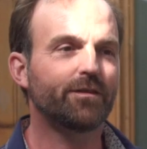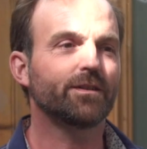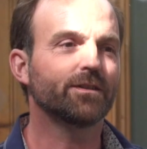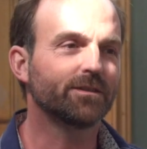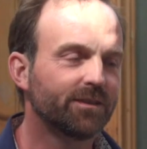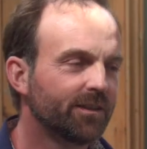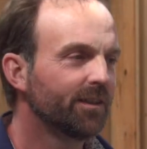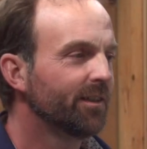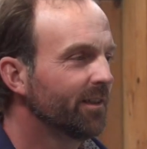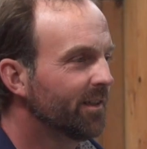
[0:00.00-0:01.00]
field,
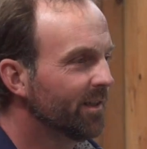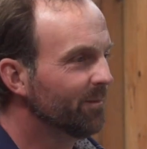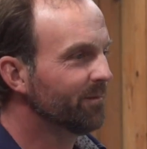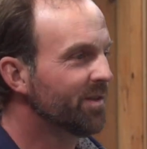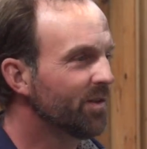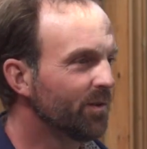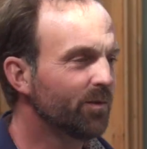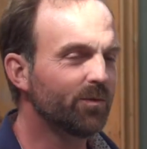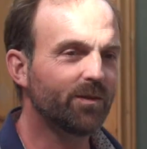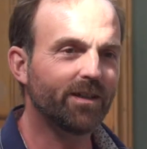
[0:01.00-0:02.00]
come
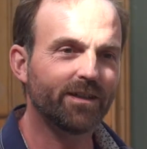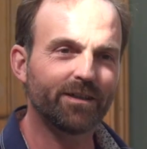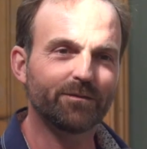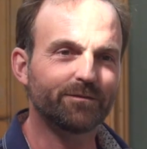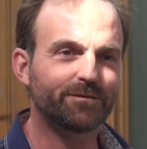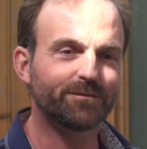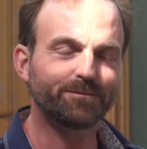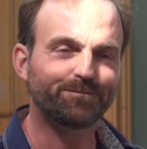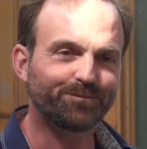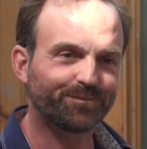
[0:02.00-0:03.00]
two kind of
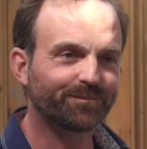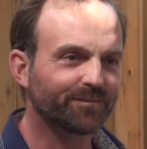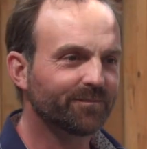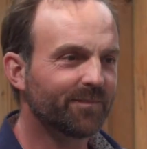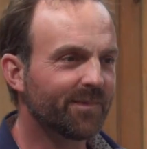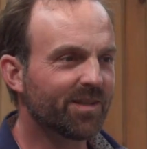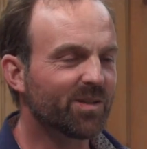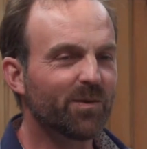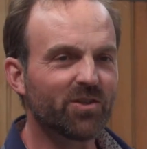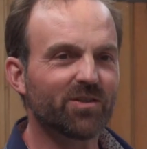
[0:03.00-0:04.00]

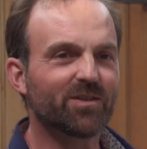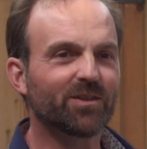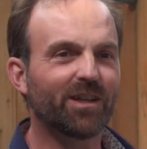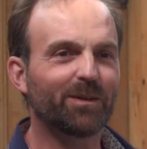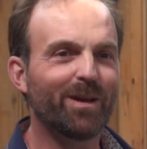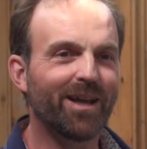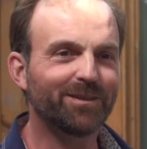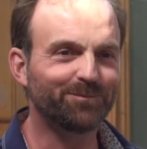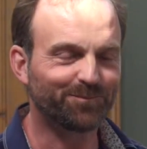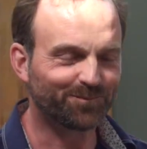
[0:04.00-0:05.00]
suspicious-looking
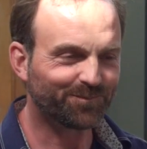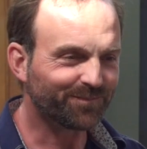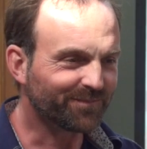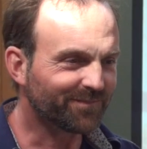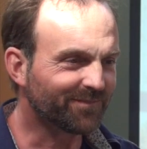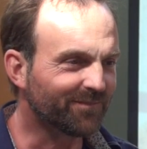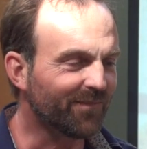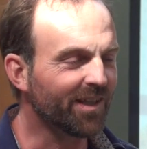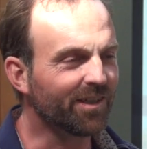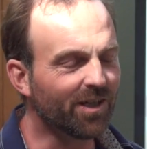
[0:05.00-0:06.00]
men
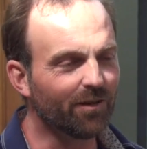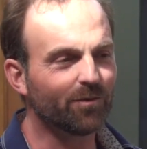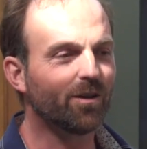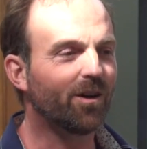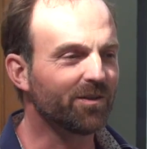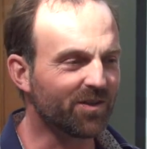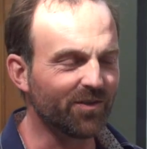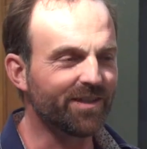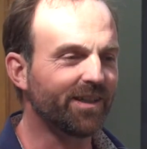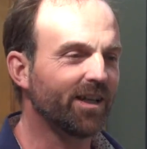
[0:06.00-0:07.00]
in coveralls,
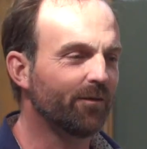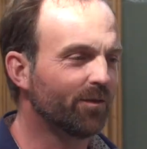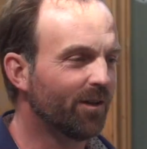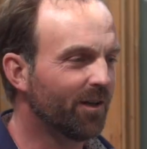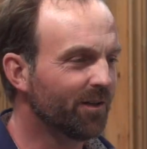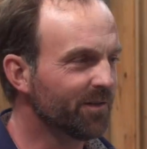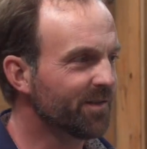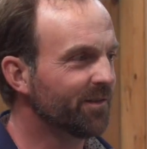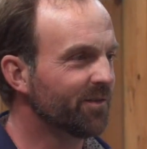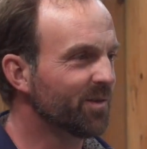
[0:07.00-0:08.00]
greasy
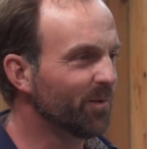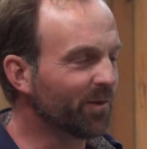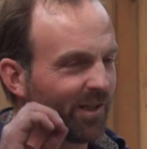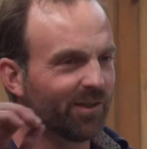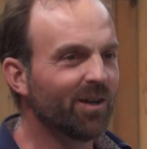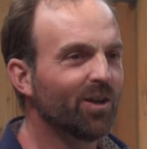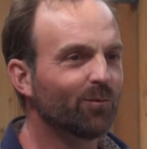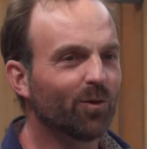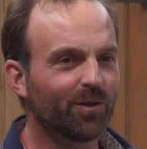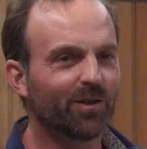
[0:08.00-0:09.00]
coveralls, and they're smoking
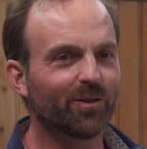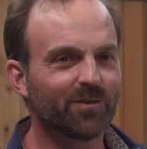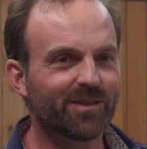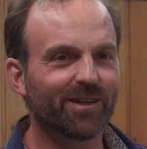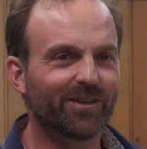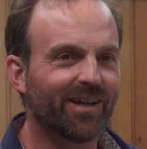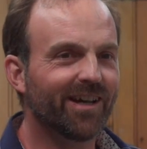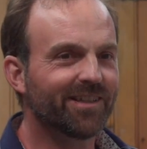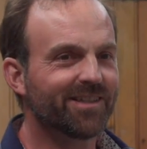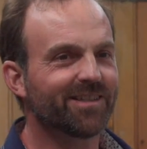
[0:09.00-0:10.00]
roll-your-own
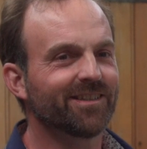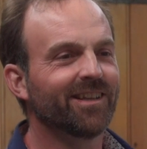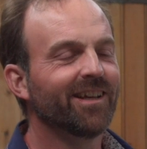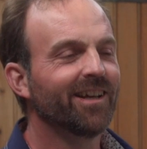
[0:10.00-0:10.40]
cigarettes. And